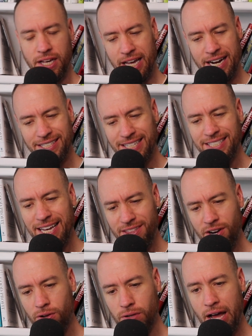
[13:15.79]
And as I say that
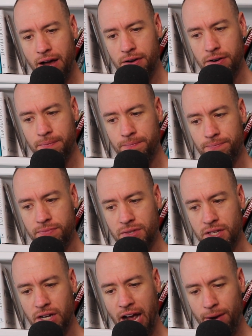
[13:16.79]
out loud,
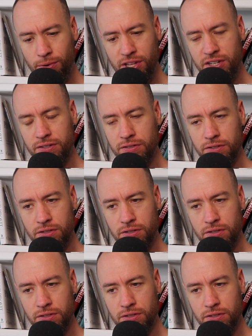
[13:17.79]
I really